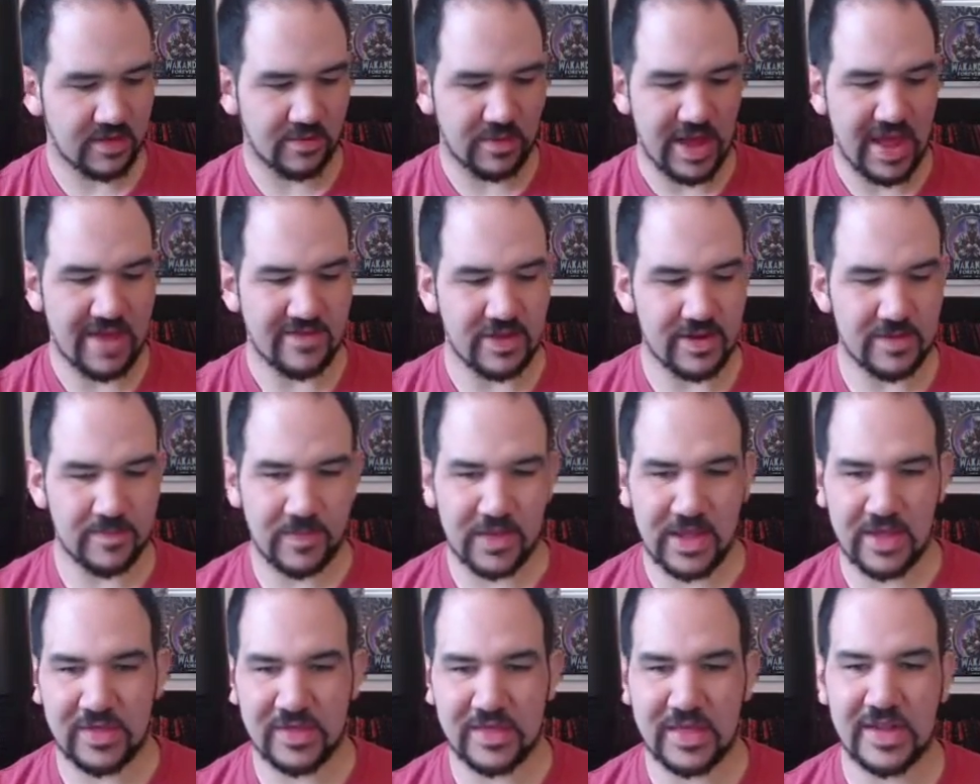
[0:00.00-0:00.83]
think we have it.
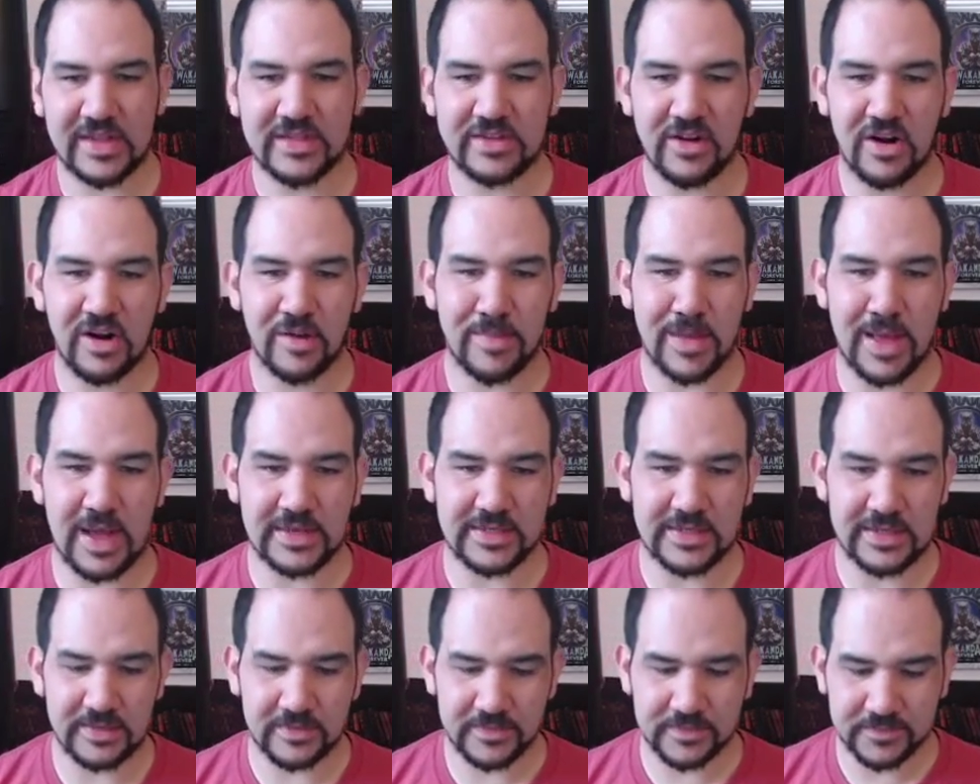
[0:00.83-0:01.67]
I think that is our
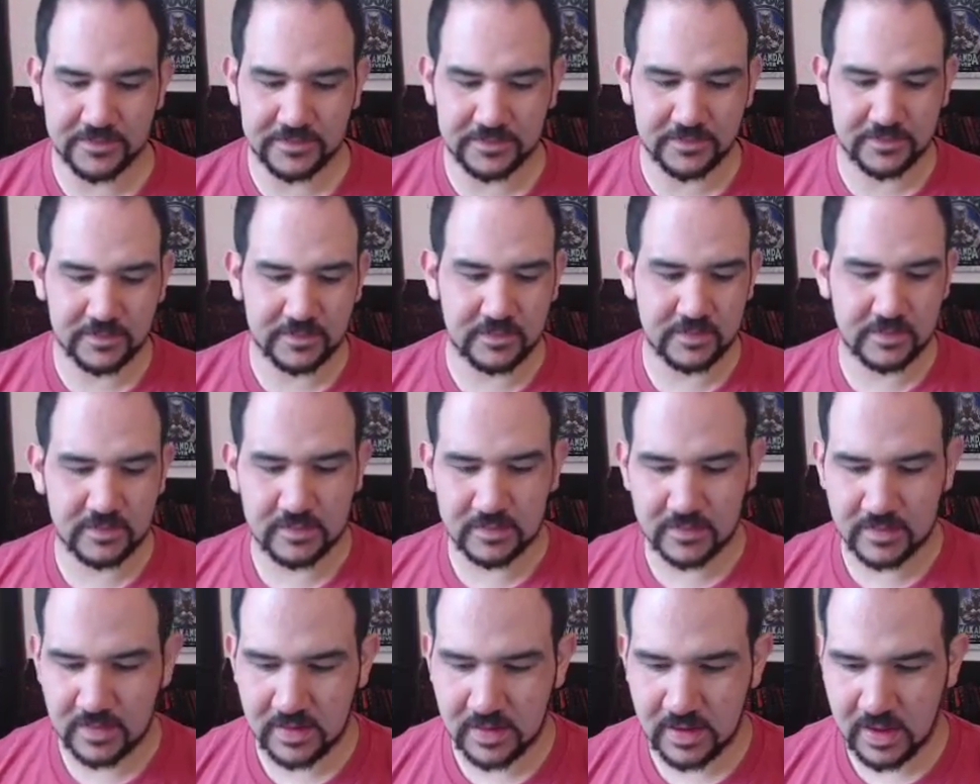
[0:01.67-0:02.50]
unboxing.
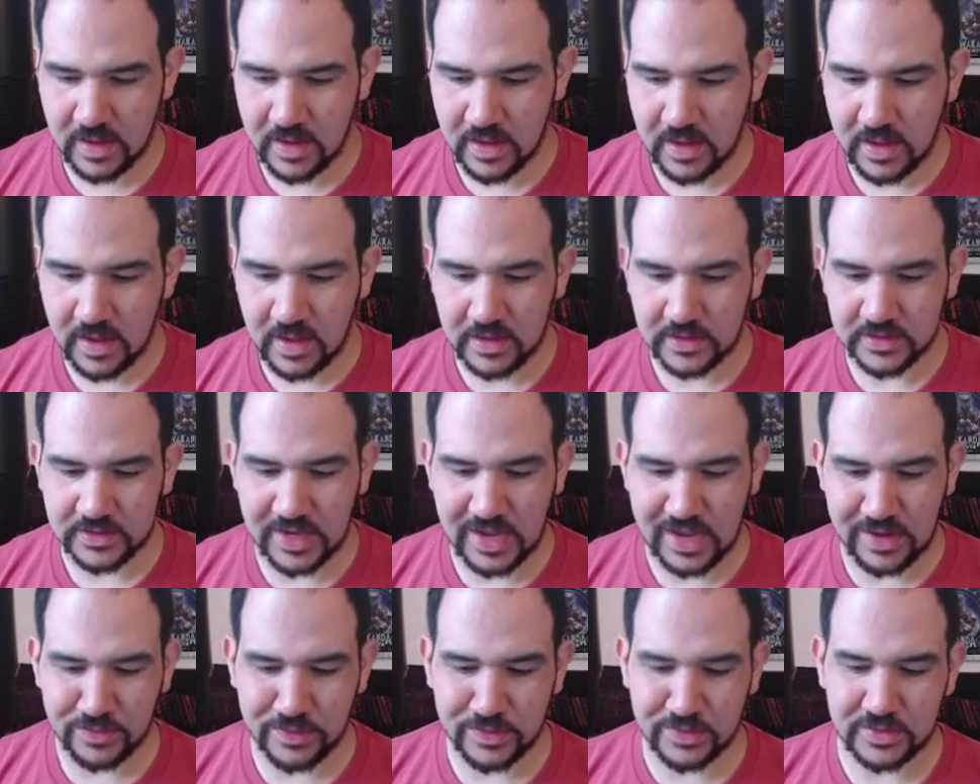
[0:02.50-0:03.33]
So
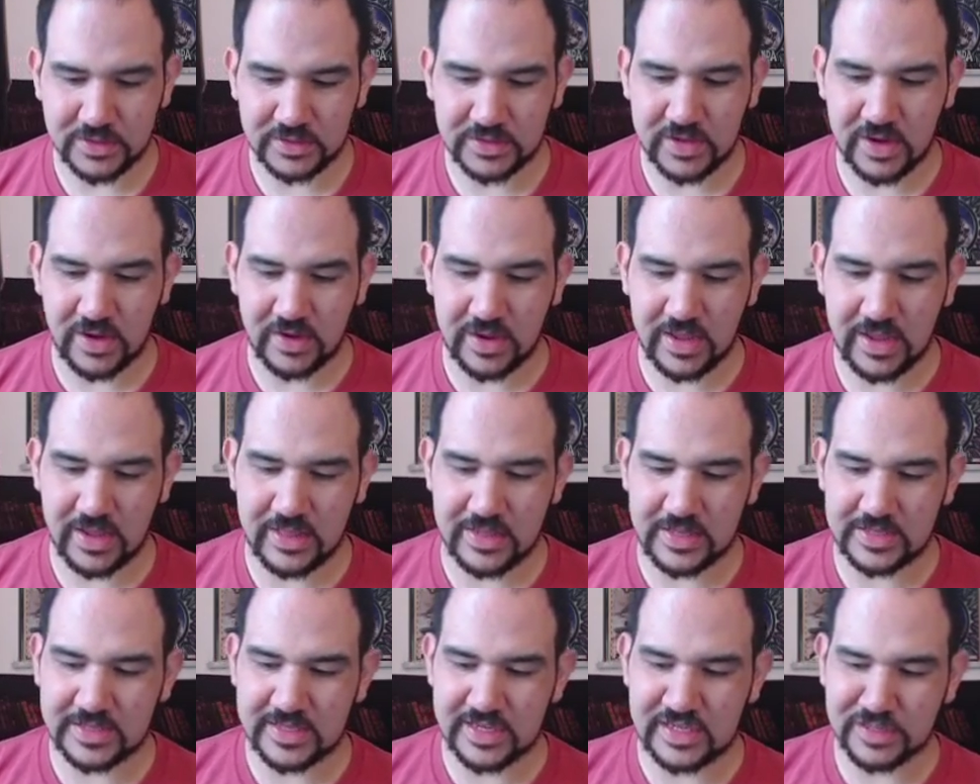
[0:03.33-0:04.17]
I will start getting
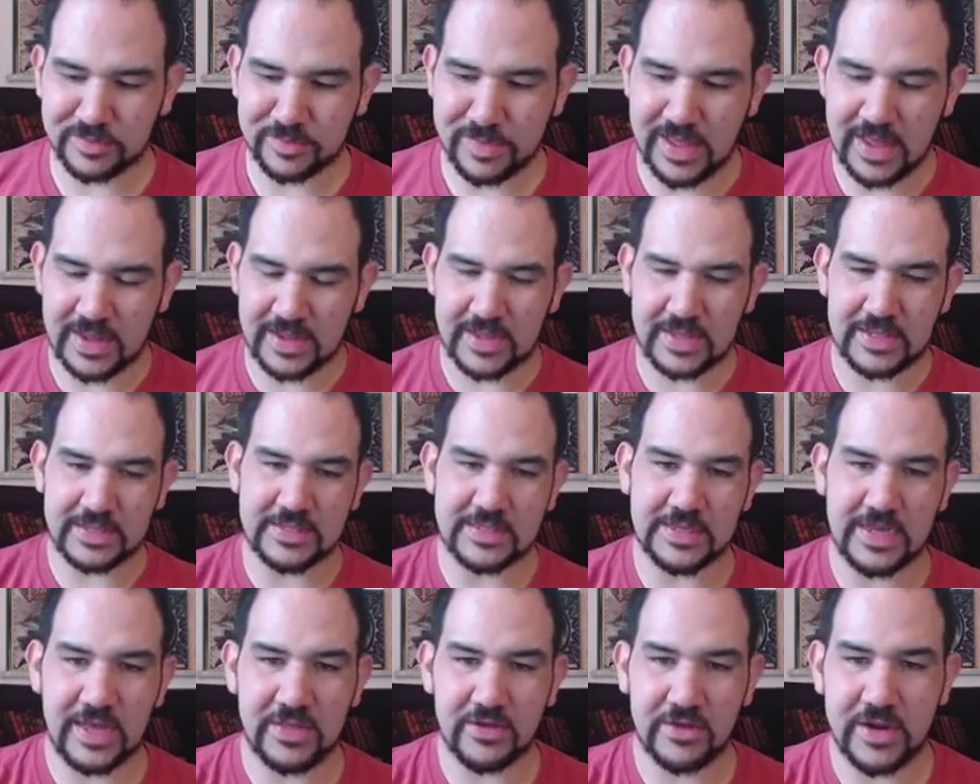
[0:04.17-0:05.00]
these things back in
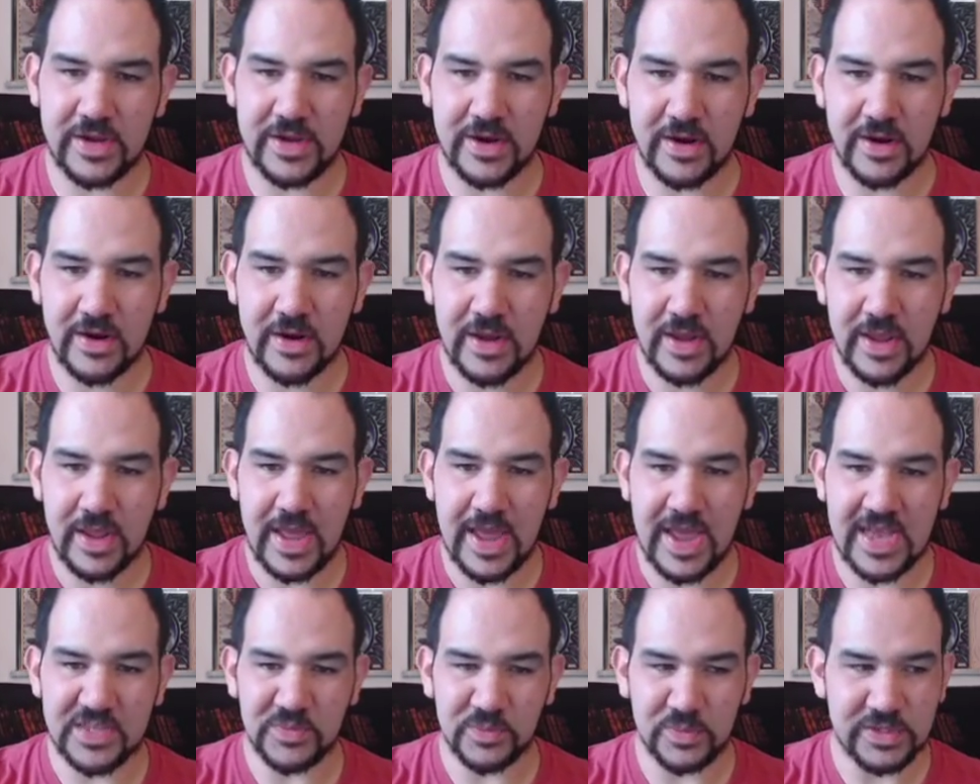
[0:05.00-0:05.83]
together here
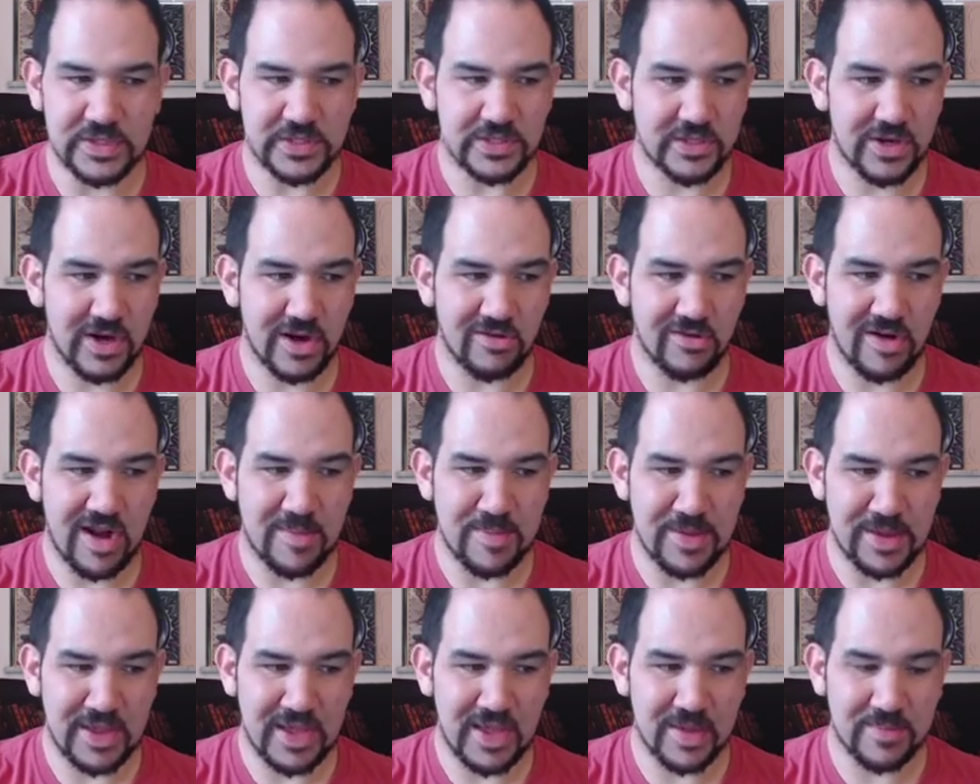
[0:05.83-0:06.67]
as we start
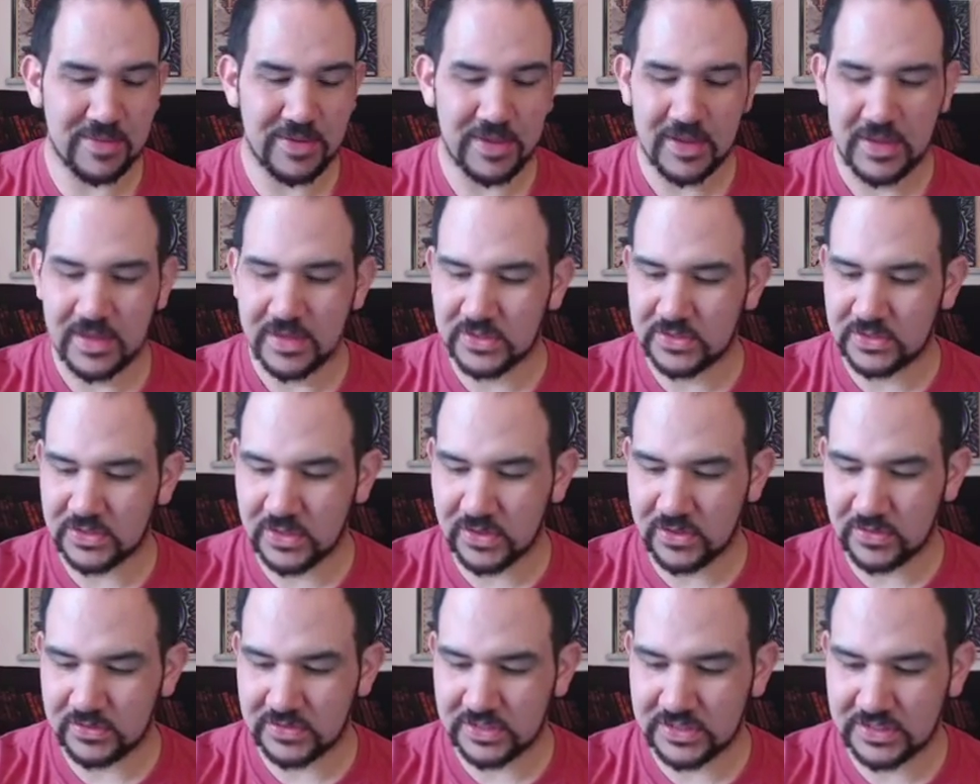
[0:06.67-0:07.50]
wrapping up.
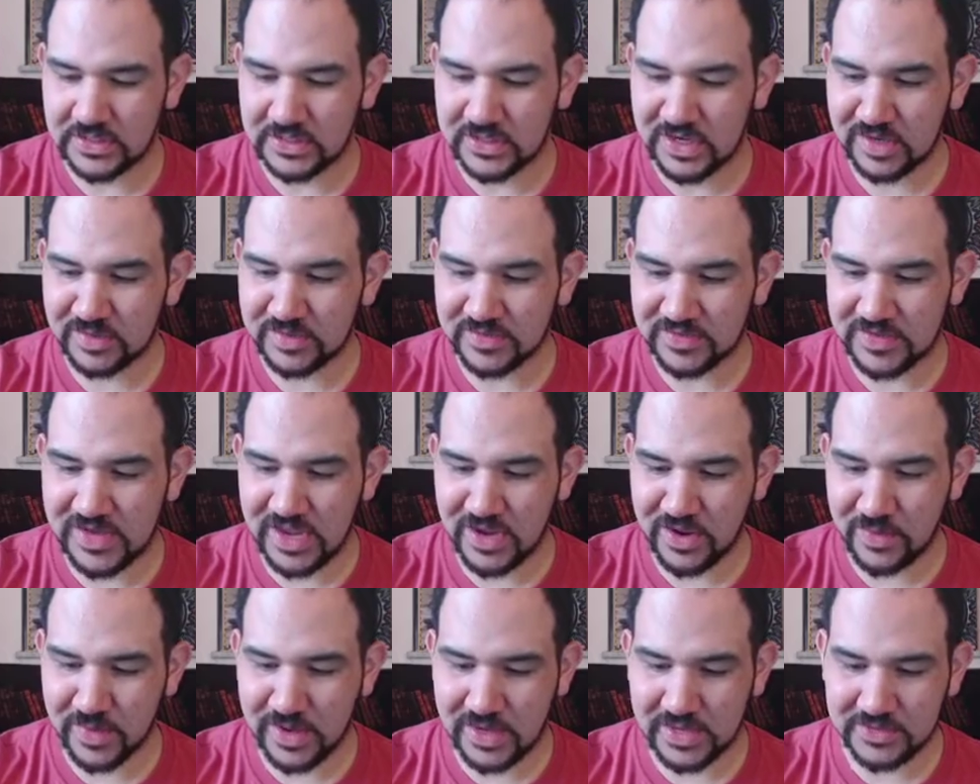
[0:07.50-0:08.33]
So just in terms of
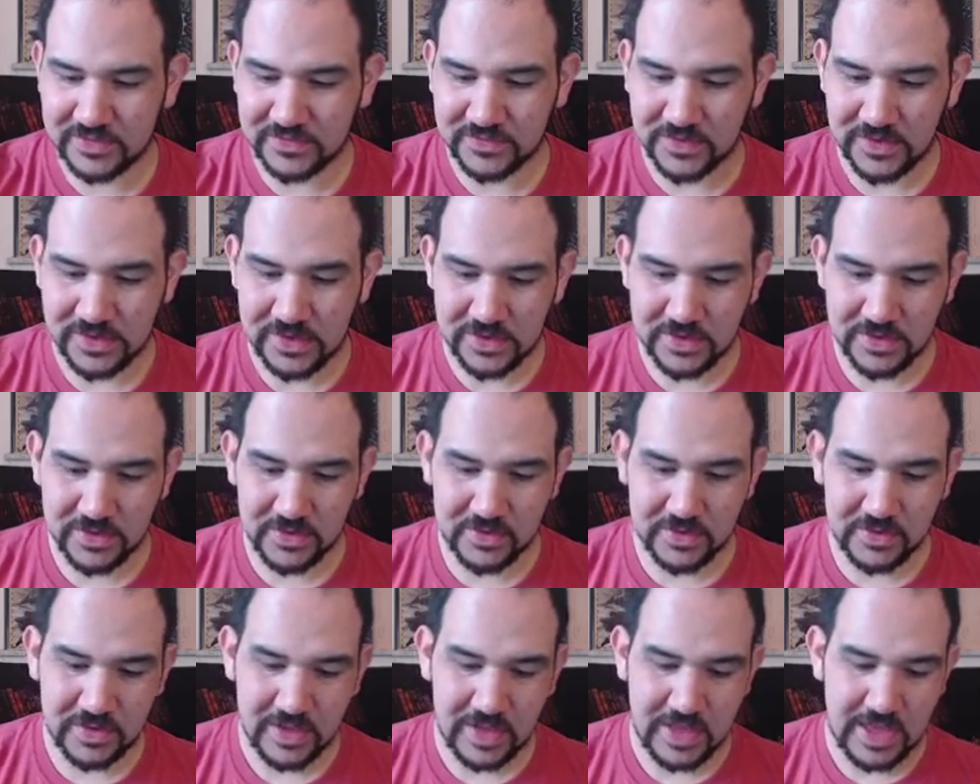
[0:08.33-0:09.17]
takeaways for
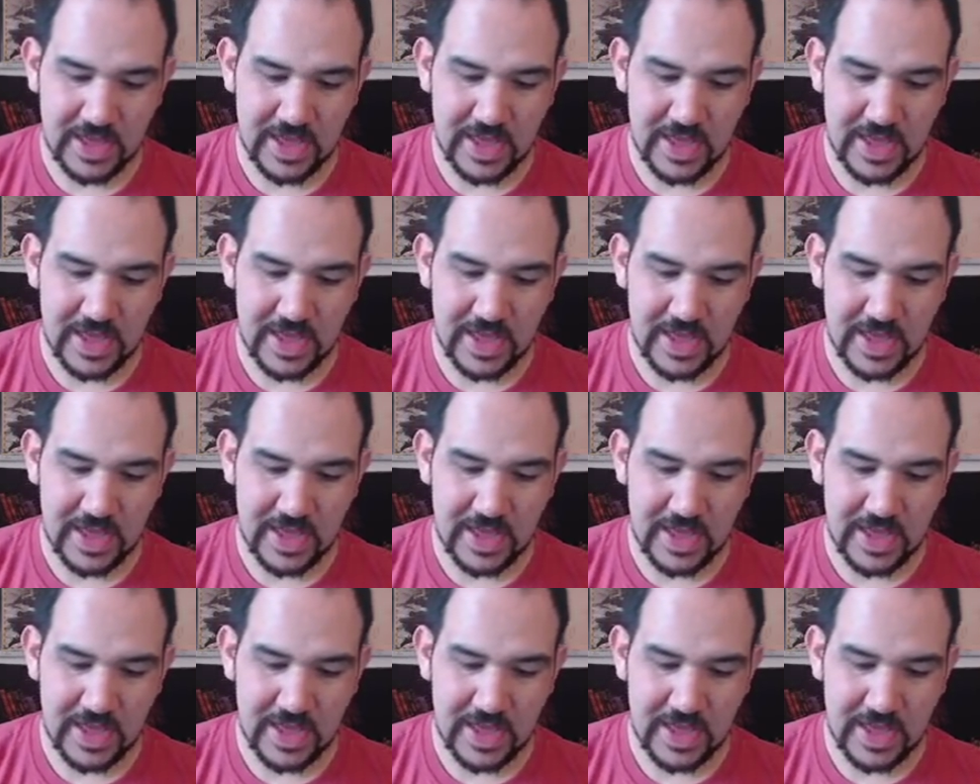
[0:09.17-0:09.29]
you,